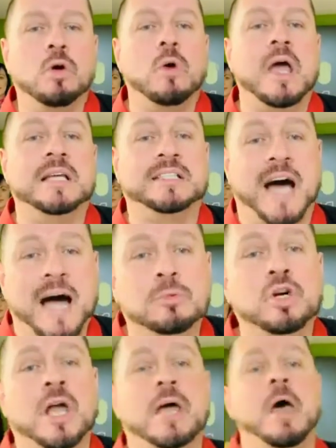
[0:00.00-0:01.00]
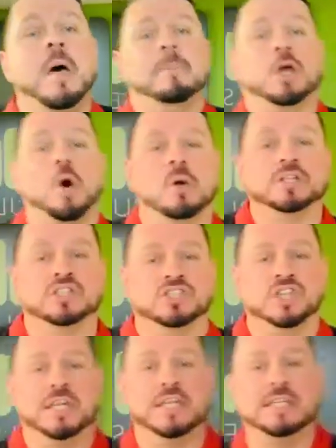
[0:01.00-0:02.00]
is I'm going to be going to
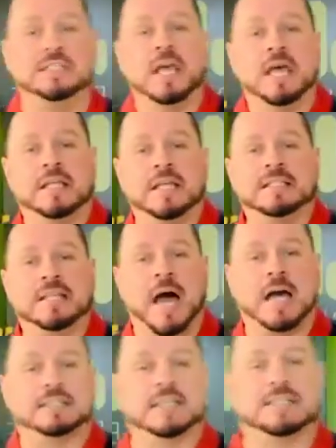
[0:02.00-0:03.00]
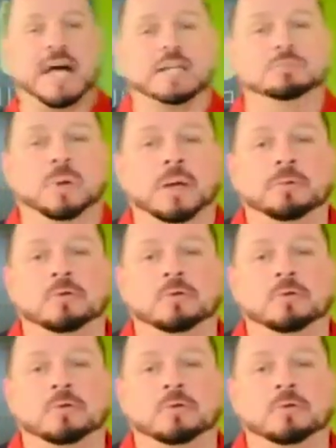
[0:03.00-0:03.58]
see these these guys, these nice people.